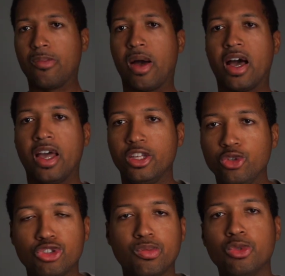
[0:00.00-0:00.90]
my
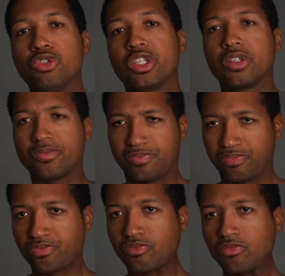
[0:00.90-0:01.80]
YouTube Music
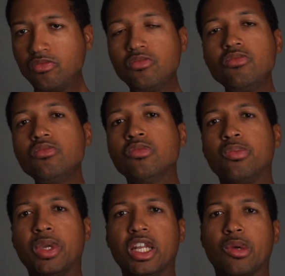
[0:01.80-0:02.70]

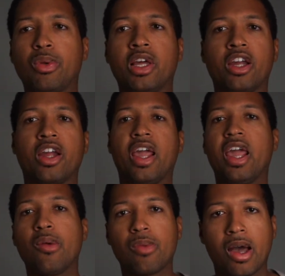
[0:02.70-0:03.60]
media player,
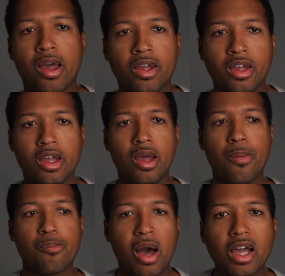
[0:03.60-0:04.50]
and my
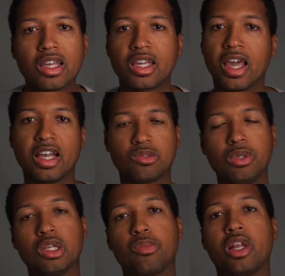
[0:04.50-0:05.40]
Pocket Cast
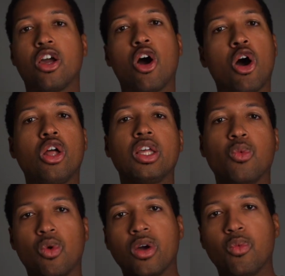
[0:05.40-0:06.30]
media player all
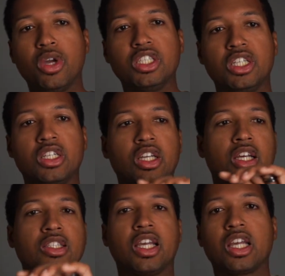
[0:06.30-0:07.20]
in one widget,
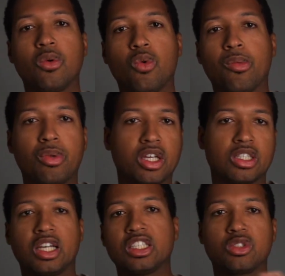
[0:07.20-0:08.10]
taken in one
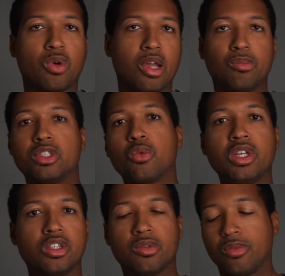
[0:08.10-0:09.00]
place, and I just swipe
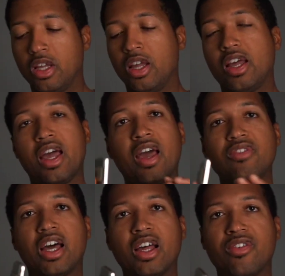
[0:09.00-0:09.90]
between them.
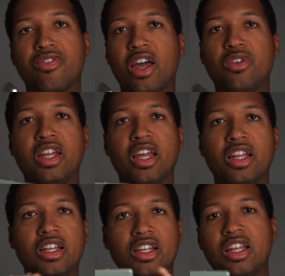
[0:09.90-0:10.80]
Have not found
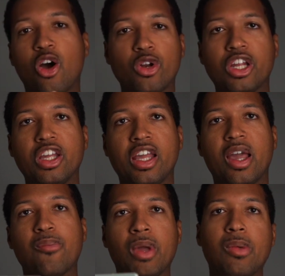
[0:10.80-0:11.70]
that on here
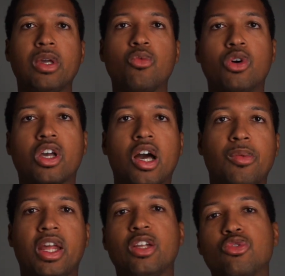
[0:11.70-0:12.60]
yet. Maybe it will
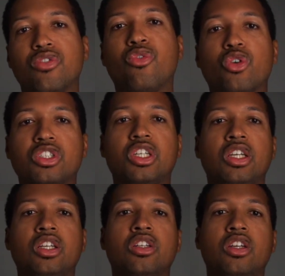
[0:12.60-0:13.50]
come in Android
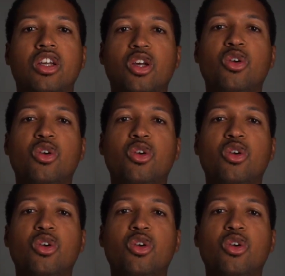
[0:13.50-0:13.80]
14.